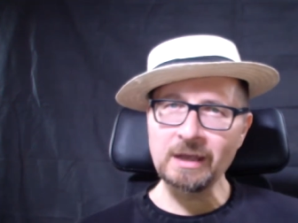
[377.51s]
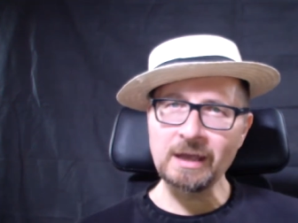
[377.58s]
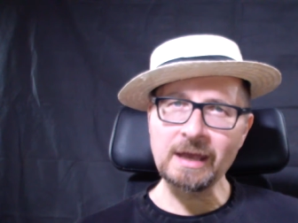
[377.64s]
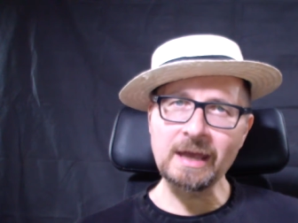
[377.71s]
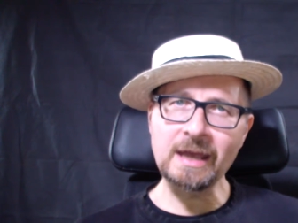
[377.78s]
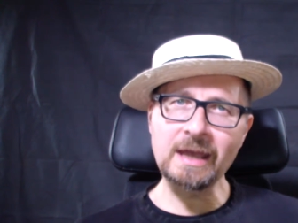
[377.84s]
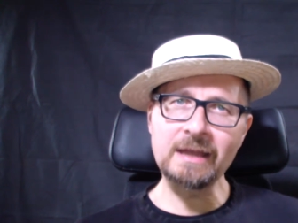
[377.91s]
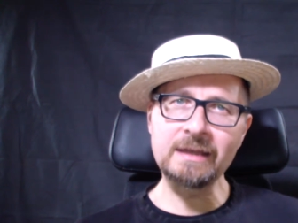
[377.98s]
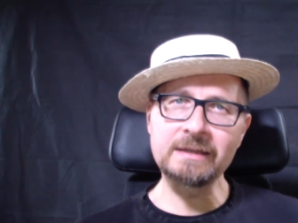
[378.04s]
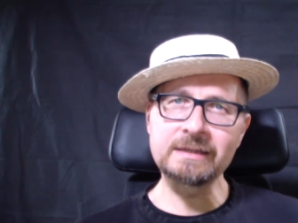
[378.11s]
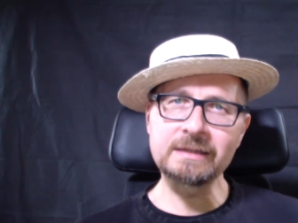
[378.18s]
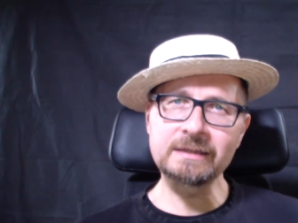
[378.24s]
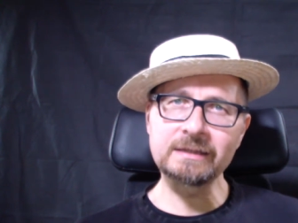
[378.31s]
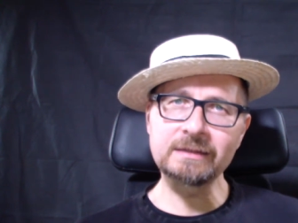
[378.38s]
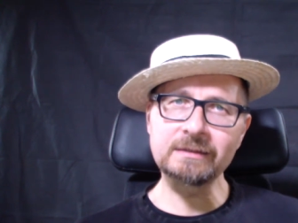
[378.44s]
and
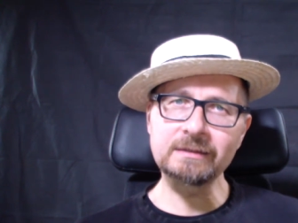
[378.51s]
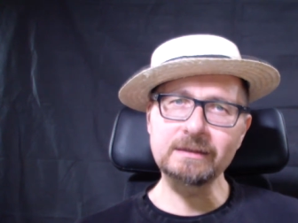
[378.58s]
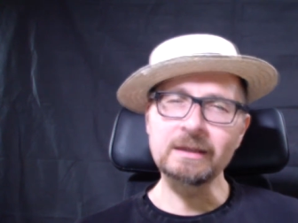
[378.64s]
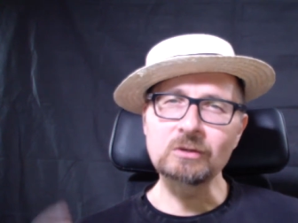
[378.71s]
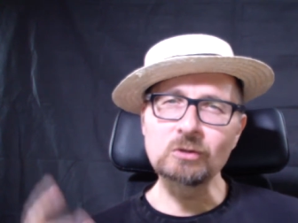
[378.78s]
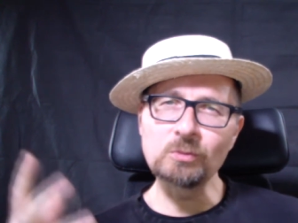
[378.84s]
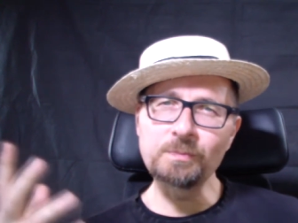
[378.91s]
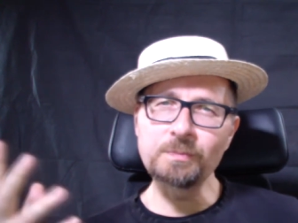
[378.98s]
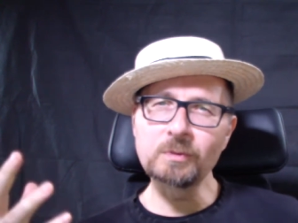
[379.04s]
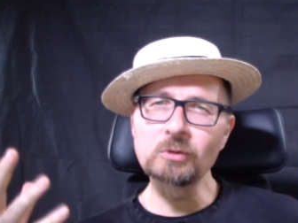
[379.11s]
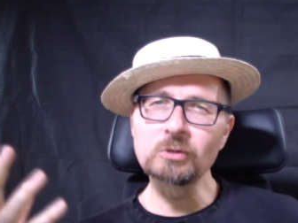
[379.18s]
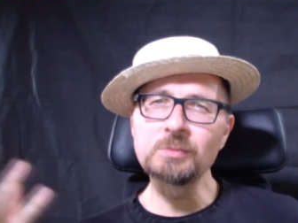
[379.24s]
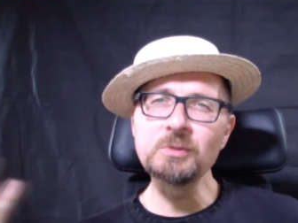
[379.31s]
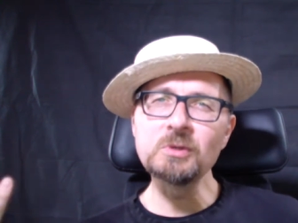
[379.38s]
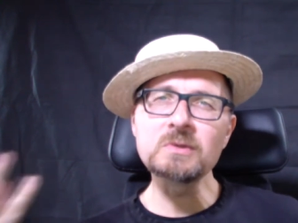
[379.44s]
uh, it could,
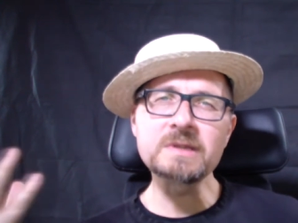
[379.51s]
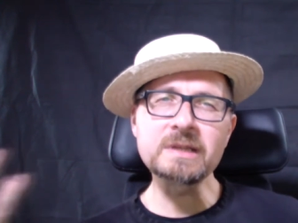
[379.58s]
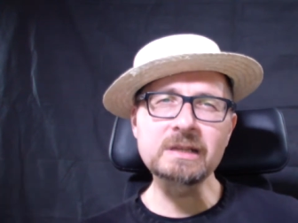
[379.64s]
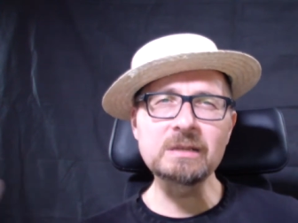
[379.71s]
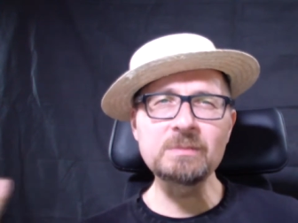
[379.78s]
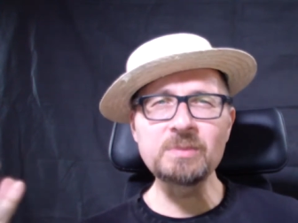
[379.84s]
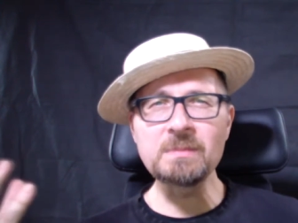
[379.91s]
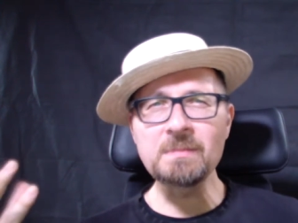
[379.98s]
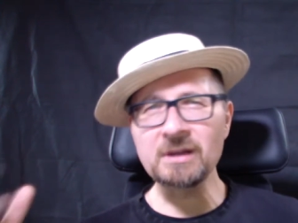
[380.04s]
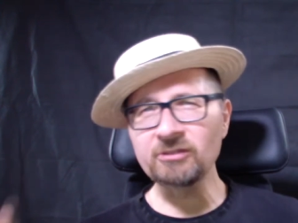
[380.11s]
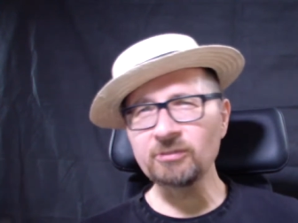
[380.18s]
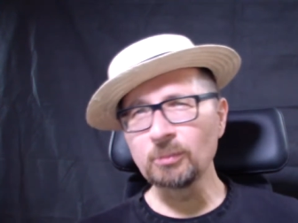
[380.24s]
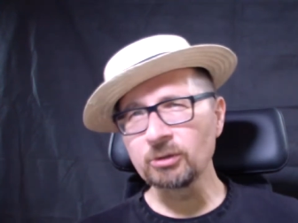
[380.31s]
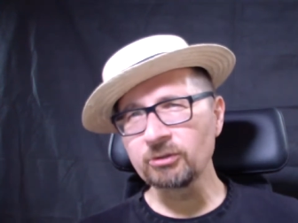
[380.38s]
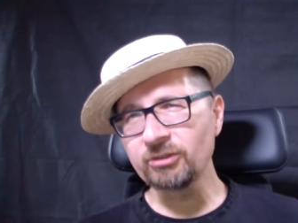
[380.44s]
could musically be
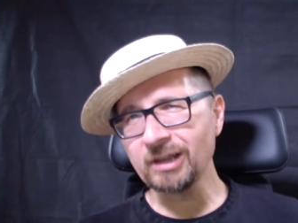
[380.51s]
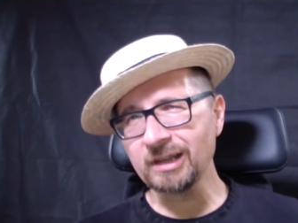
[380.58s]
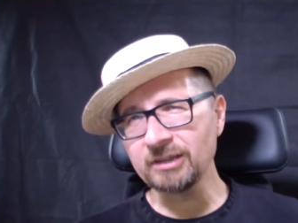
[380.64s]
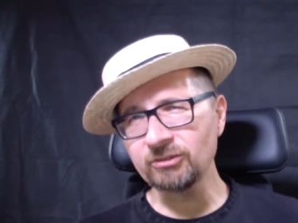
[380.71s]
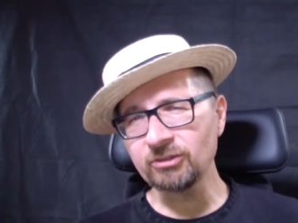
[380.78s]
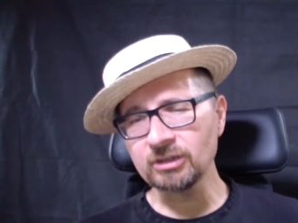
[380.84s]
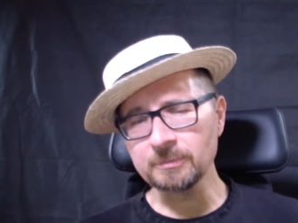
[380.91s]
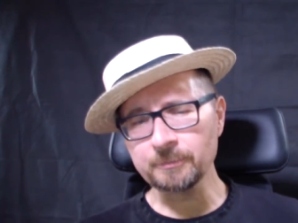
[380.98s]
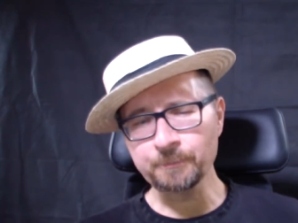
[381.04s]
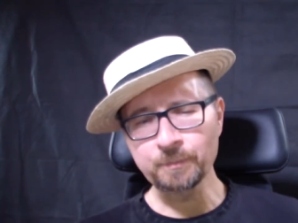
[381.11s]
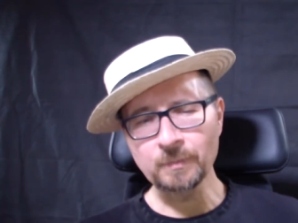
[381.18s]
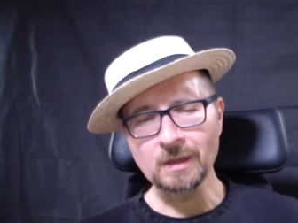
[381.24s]
much more challenging